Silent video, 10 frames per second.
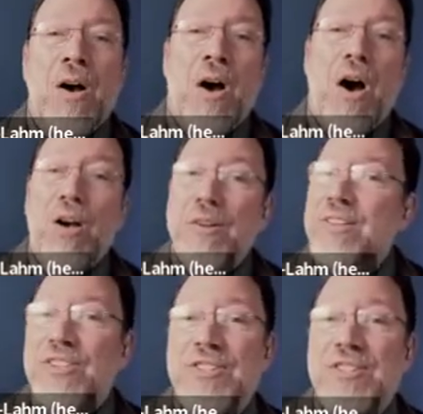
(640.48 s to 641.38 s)
All of
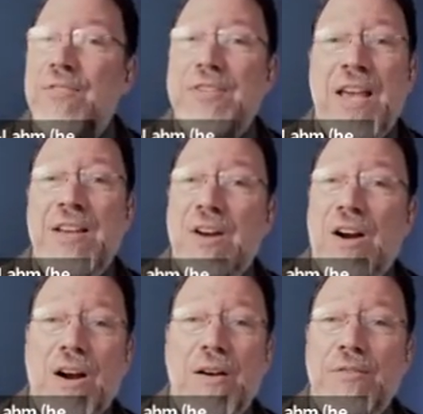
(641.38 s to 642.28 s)
this stuff is hand
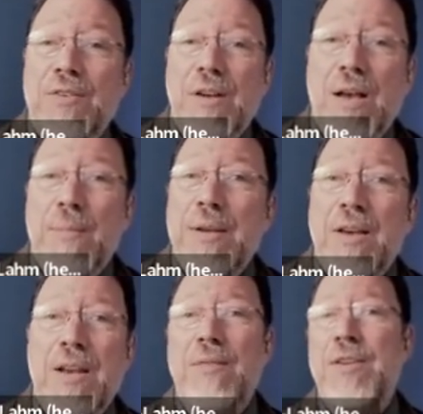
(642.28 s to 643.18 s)
carved. I mean,
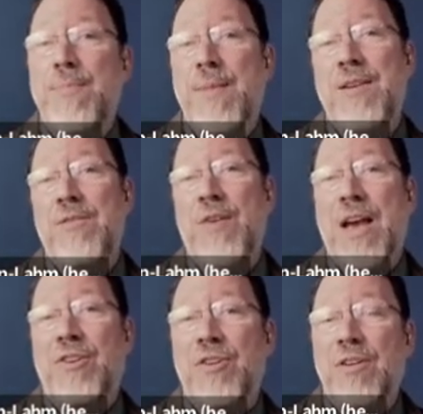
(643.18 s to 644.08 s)
none of it is
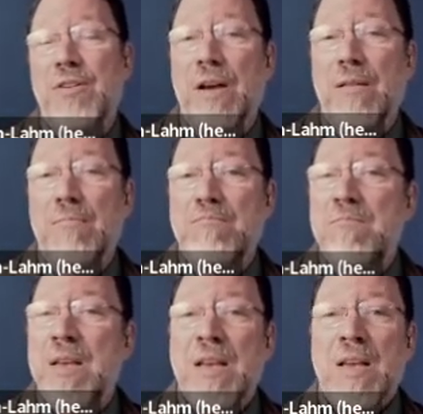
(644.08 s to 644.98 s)
manufactured.
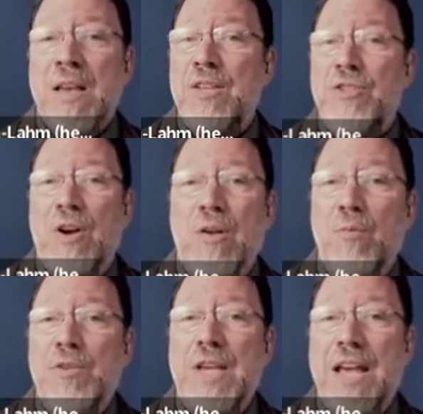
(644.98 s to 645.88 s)
It's all
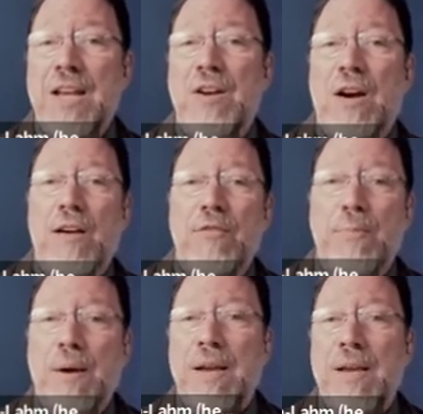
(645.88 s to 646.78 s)
was hand carved
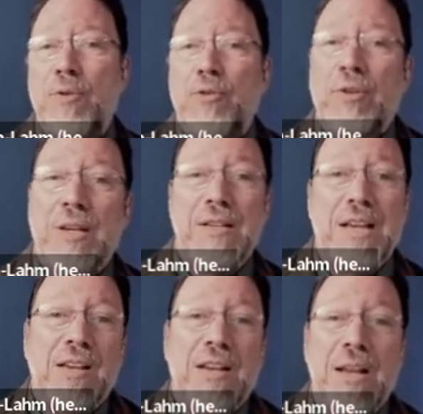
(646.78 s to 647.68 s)
by mostly
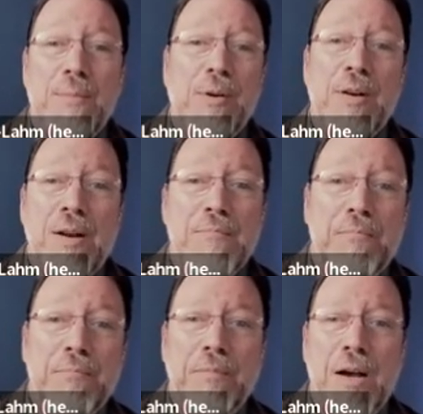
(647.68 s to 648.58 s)
Italian immigrant
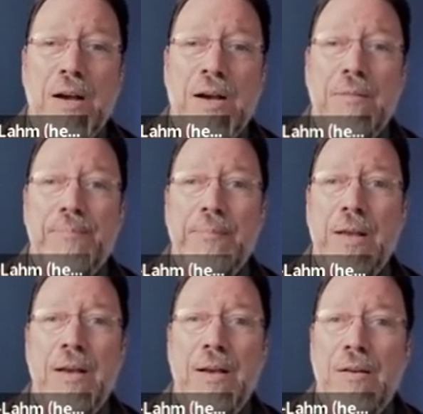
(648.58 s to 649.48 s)

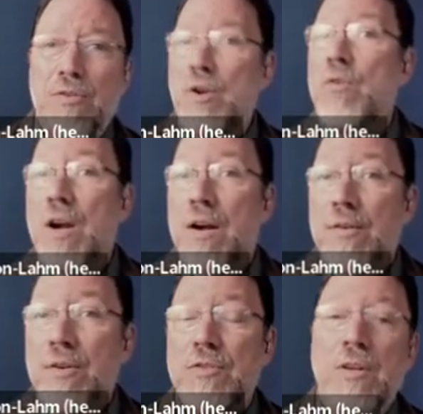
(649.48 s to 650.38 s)
stone carvers